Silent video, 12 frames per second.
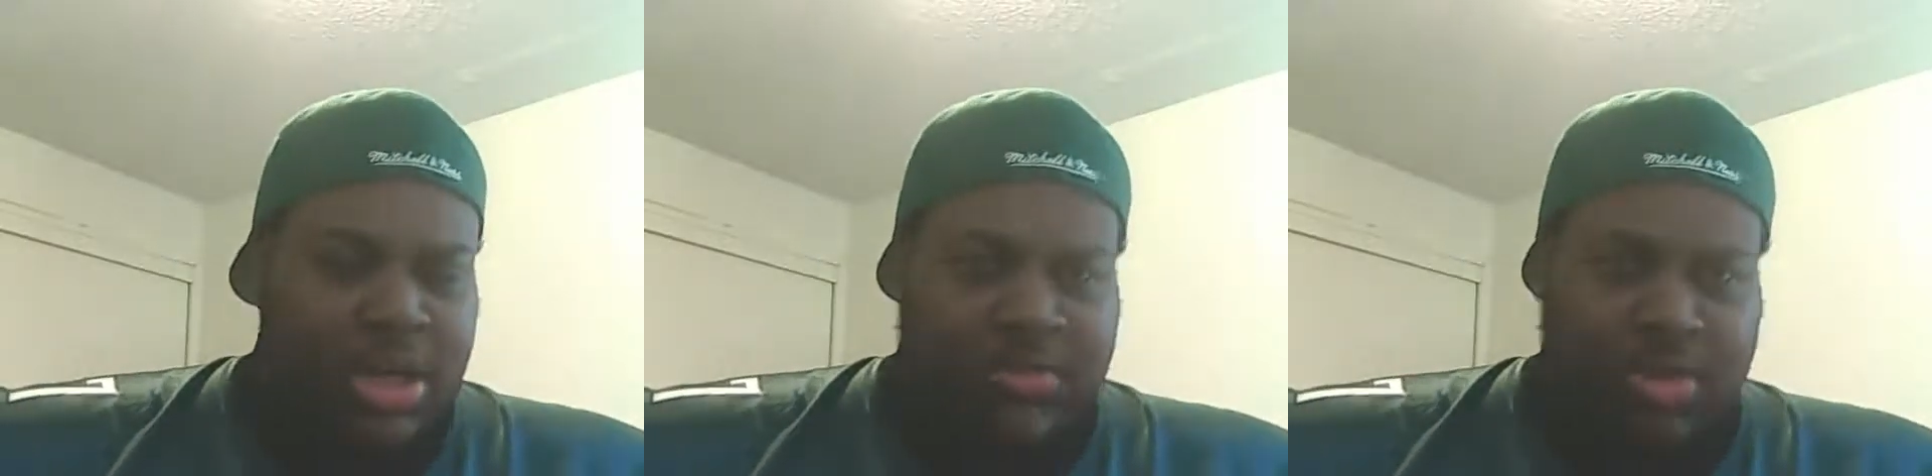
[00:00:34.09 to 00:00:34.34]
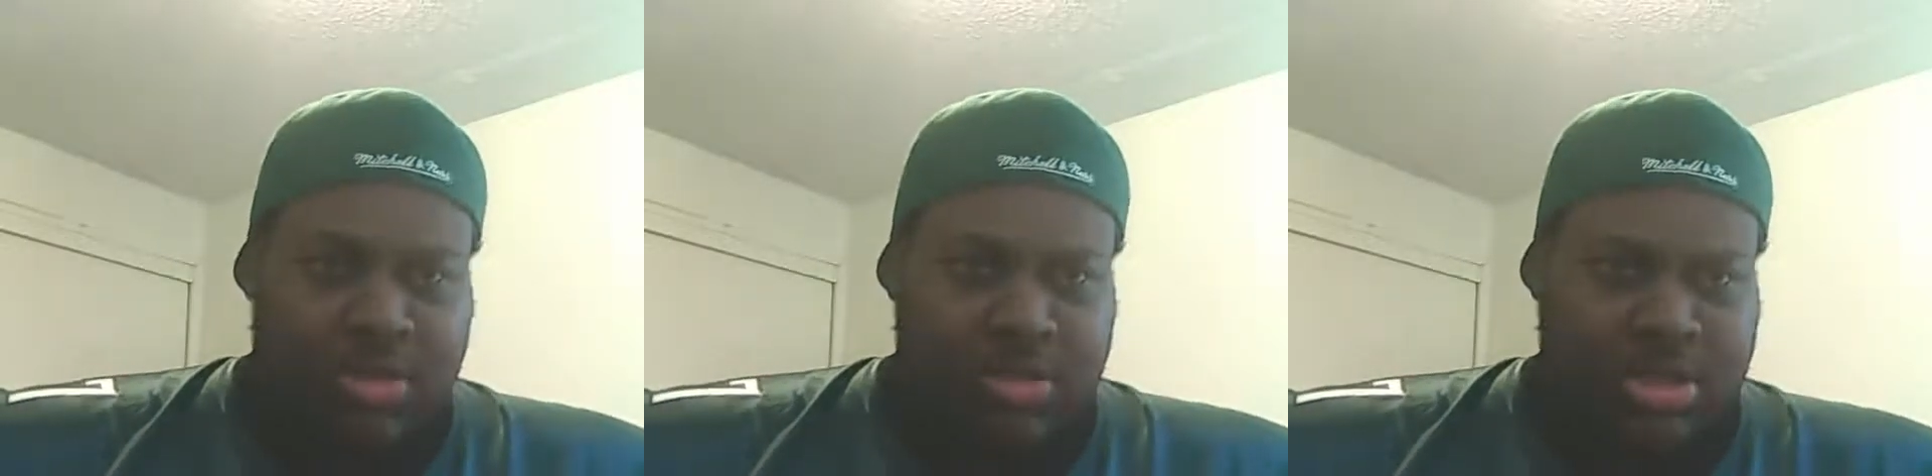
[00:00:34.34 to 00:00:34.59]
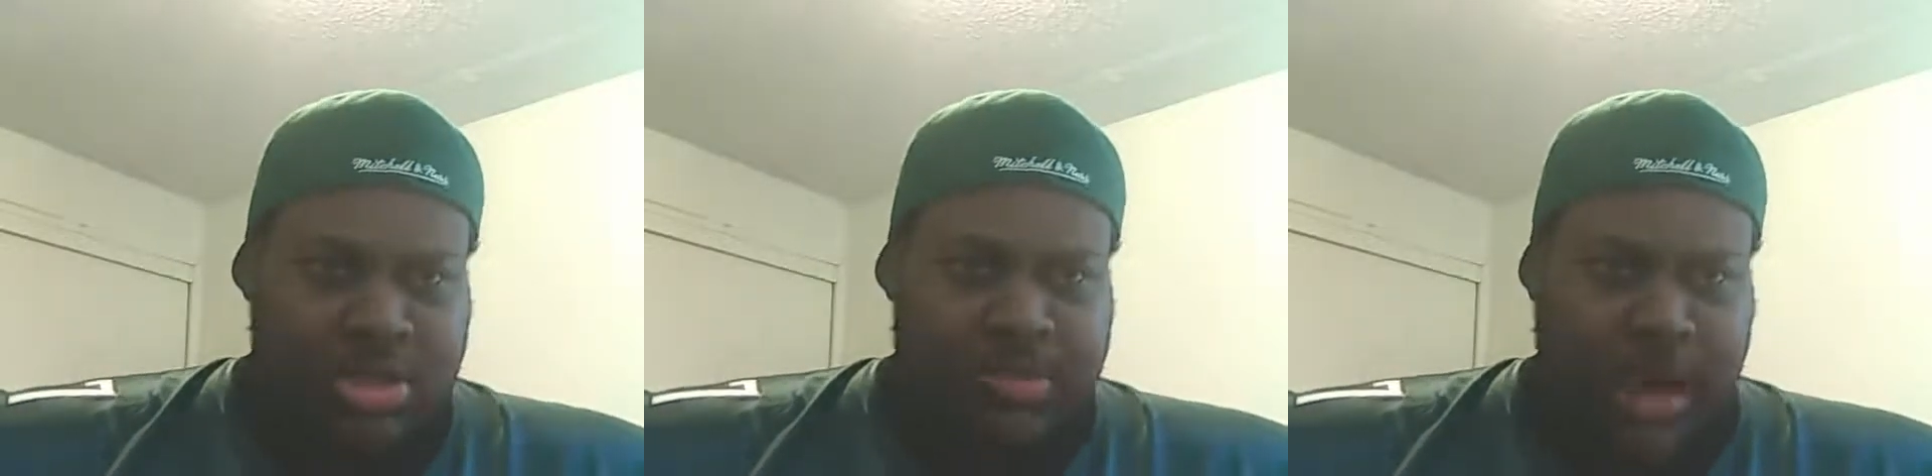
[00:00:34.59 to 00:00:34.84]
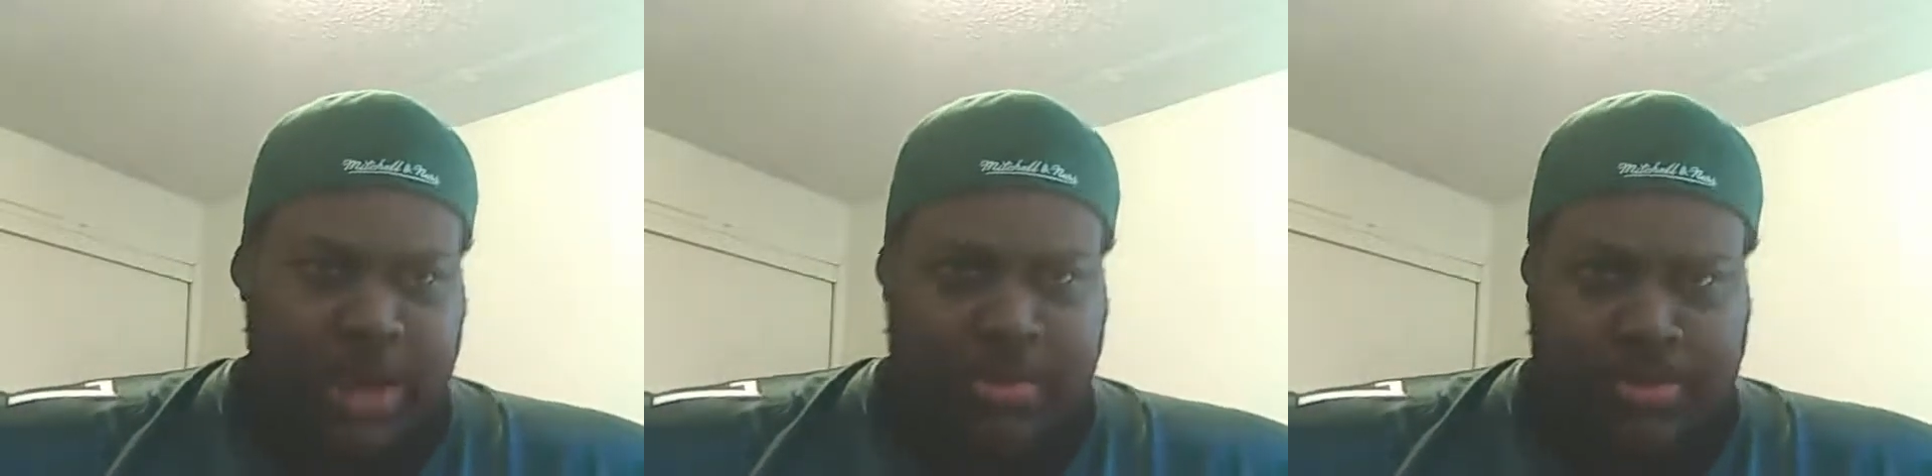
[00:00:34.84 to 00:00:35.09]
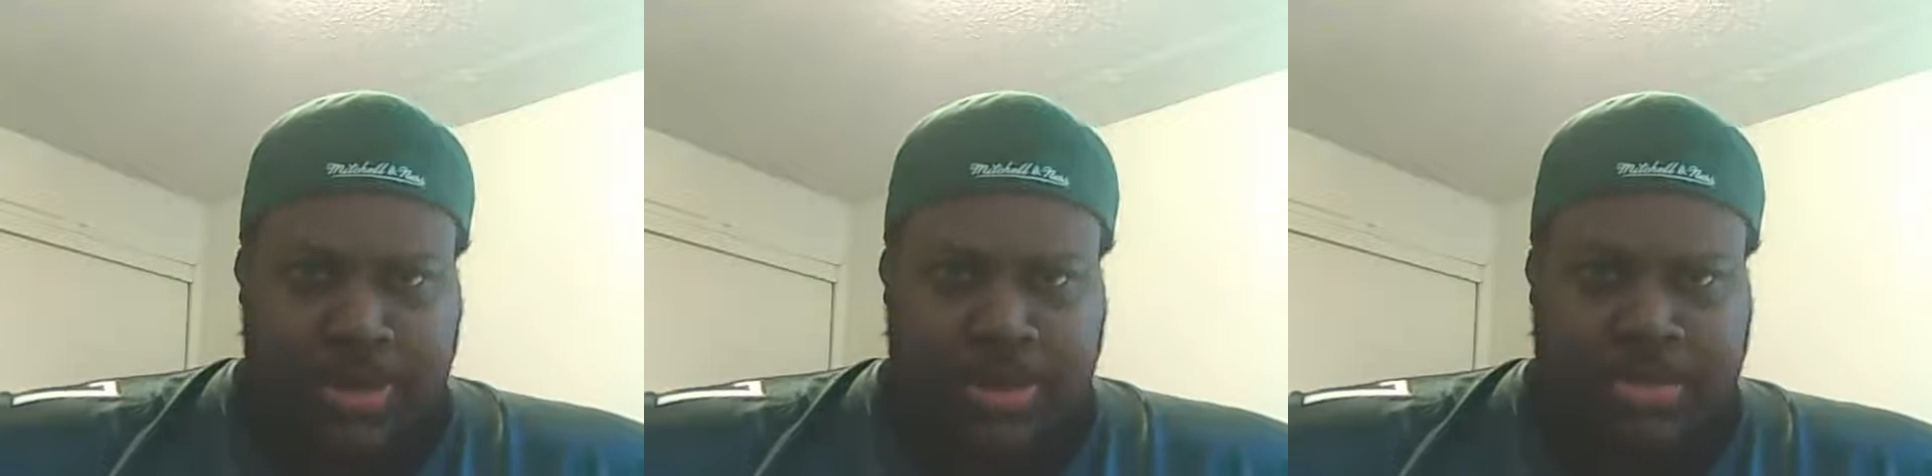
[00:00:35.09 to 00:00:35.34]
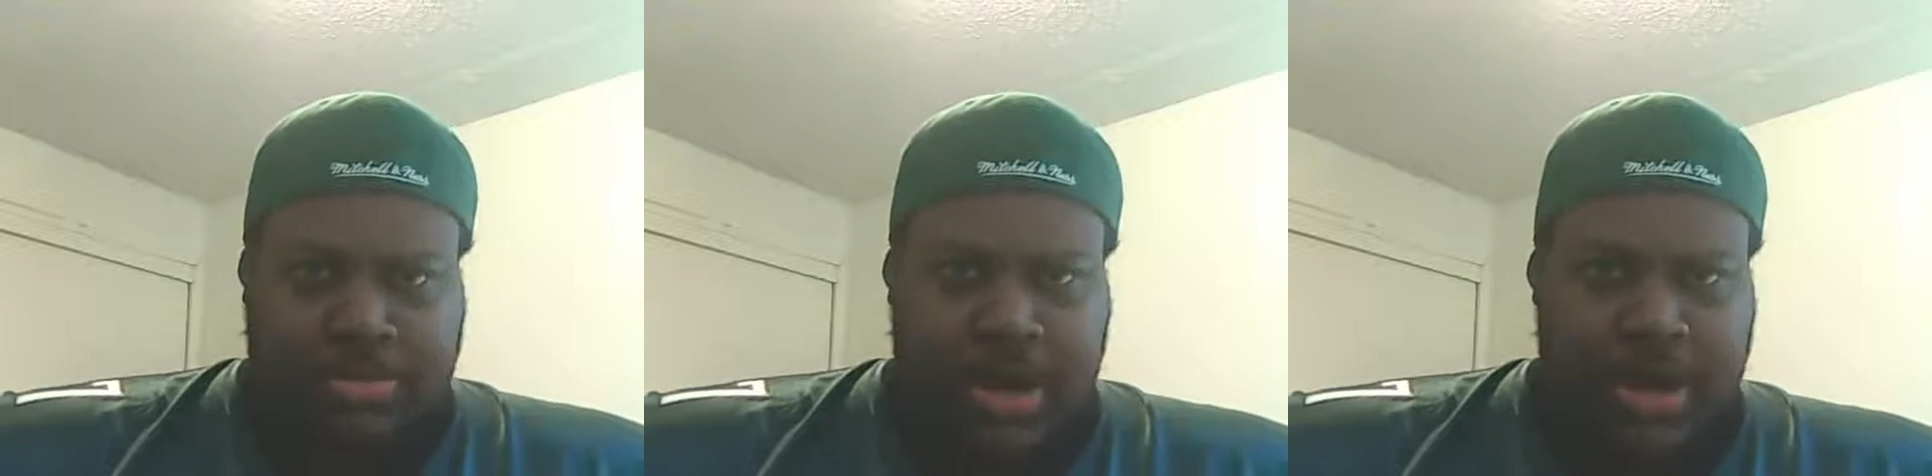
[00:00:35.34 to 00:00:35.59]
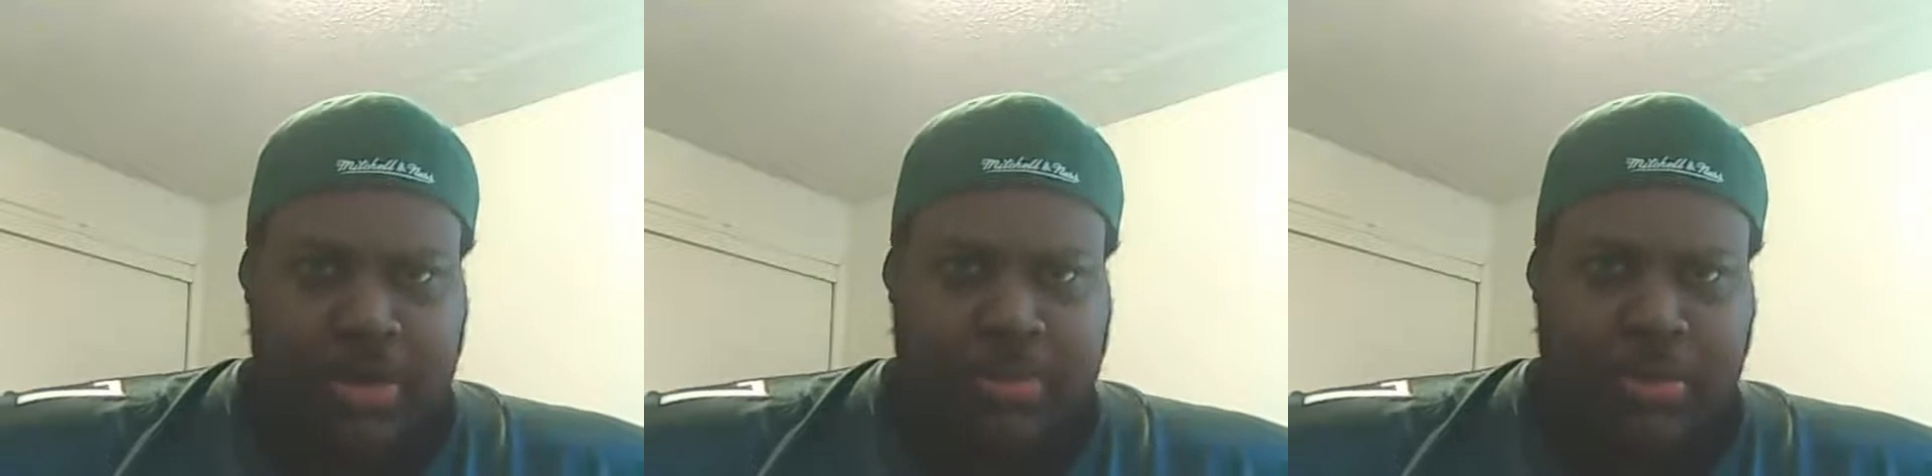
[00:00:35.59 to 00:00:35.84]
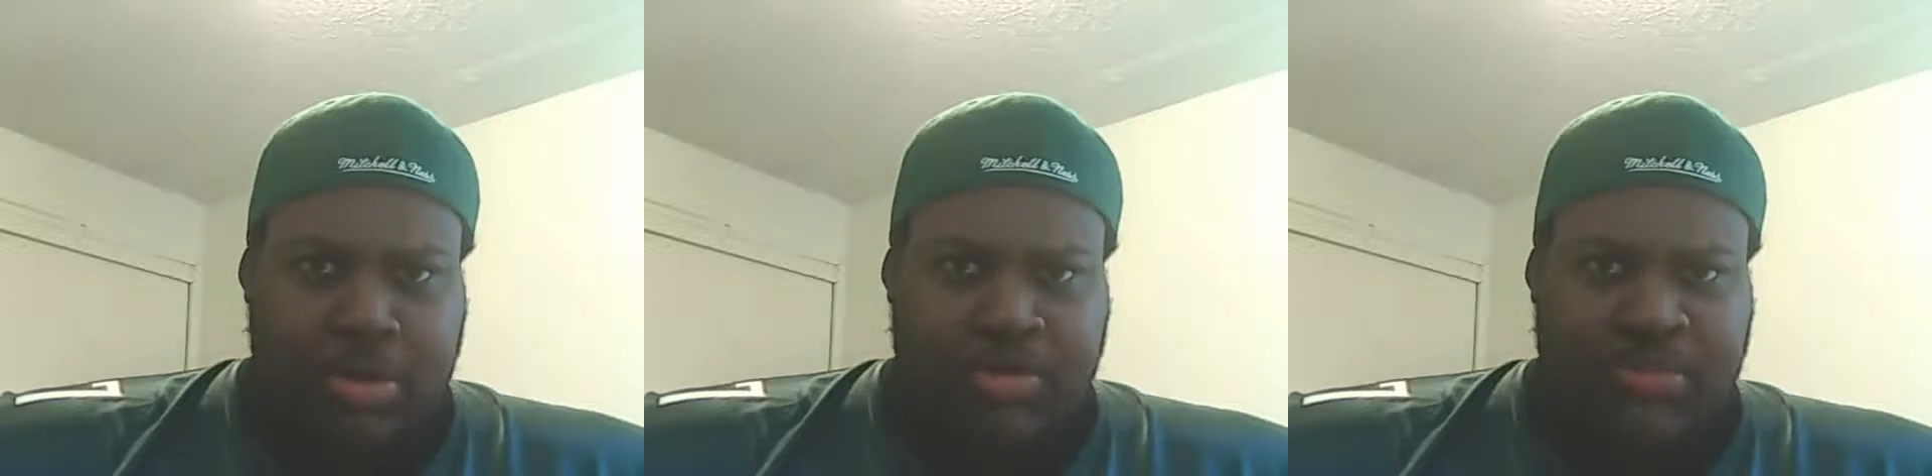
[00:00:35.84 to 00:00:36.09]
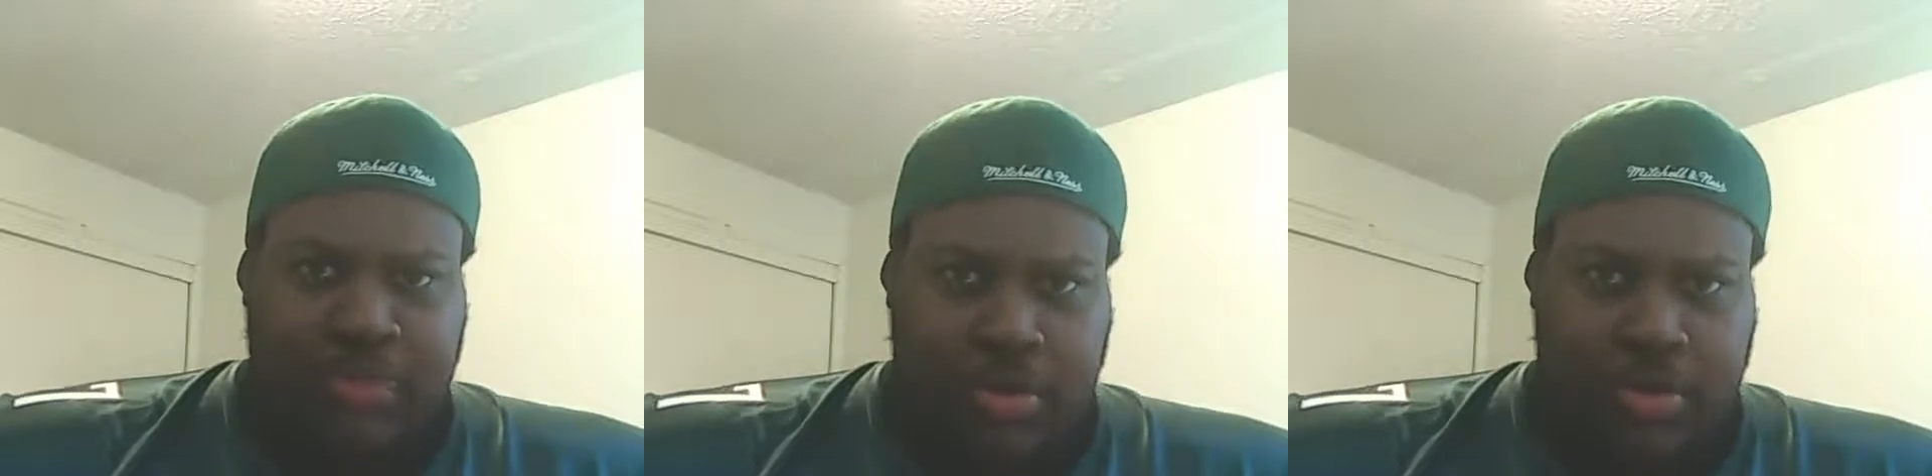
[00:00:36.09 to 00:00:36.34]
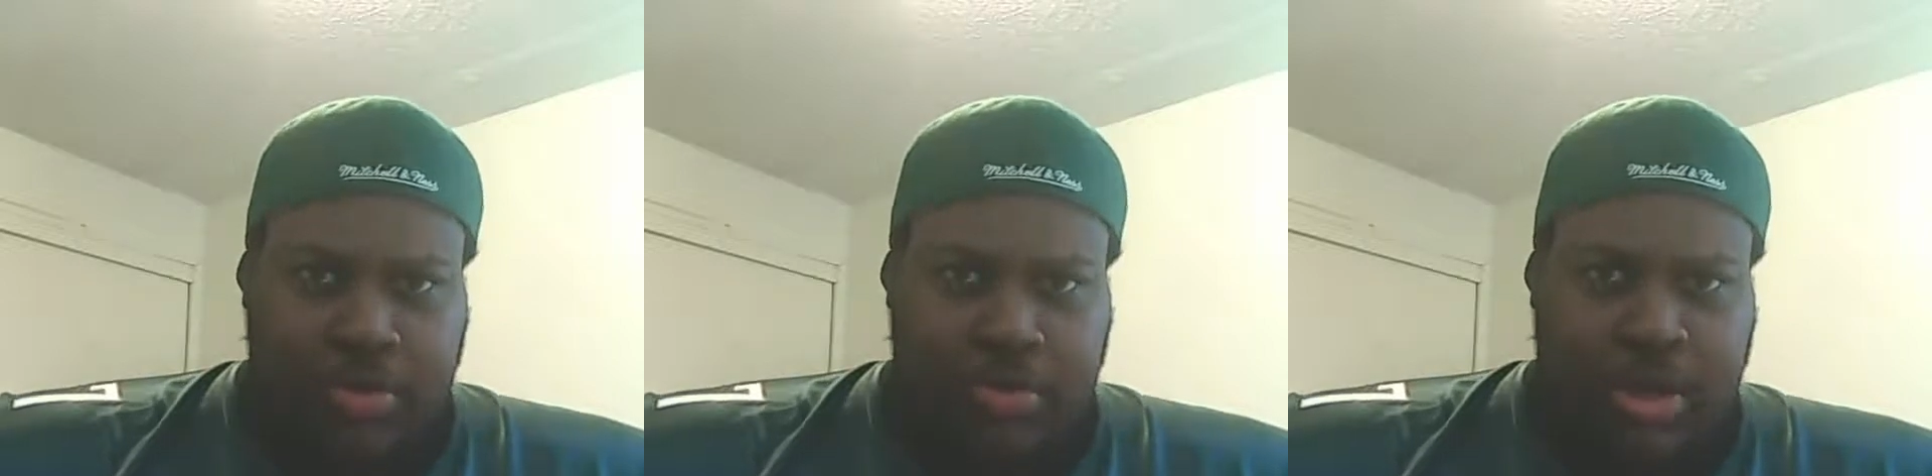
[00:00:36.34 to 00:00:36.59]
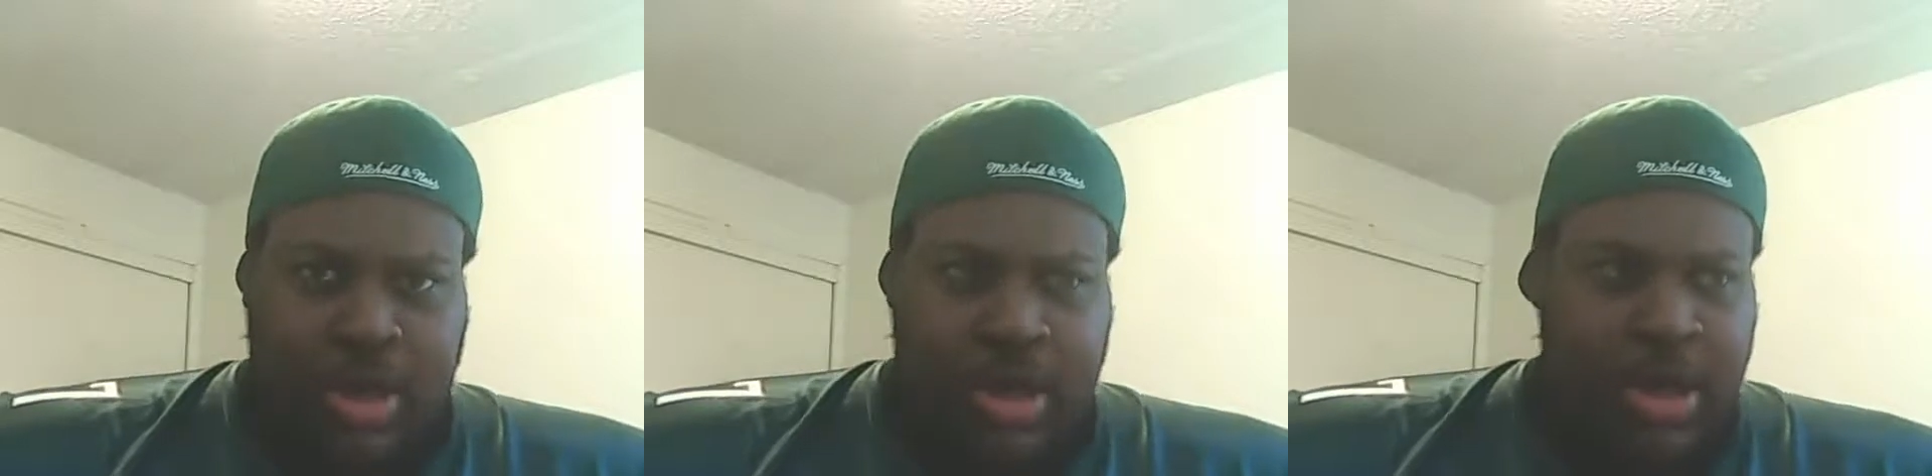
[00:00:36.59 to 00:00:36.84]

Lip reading: If you're going to sit back and put somebody up on the phone